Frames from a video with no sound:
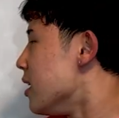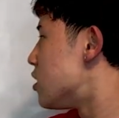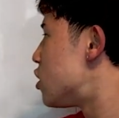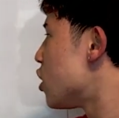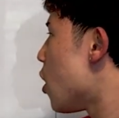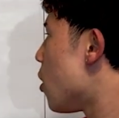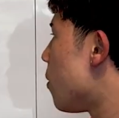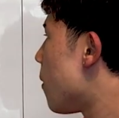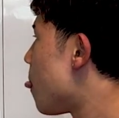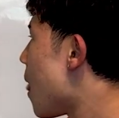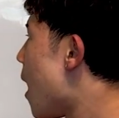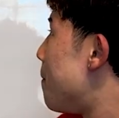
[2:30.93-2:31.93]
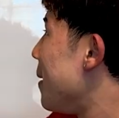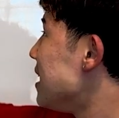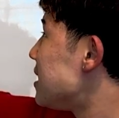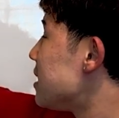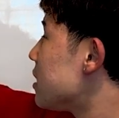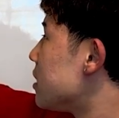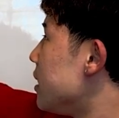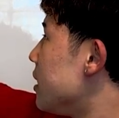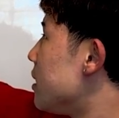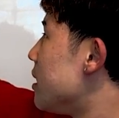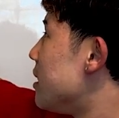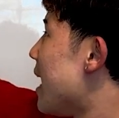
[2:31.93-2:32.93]
So
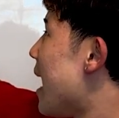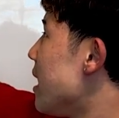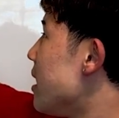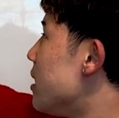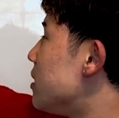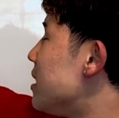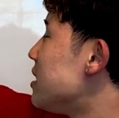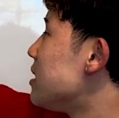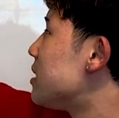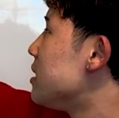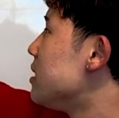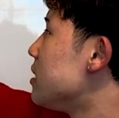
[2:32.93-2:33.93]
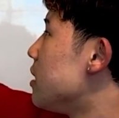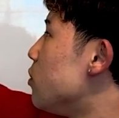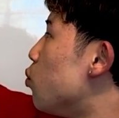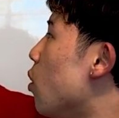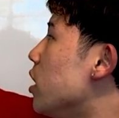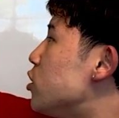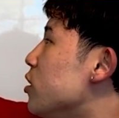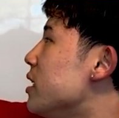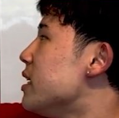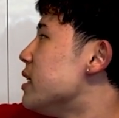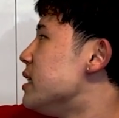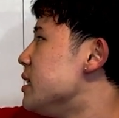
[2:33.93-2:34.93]
basically that TCC
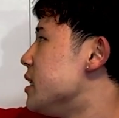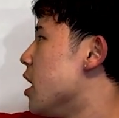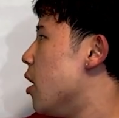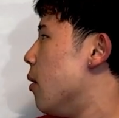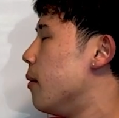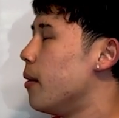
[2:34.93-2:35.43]
turned into TTO.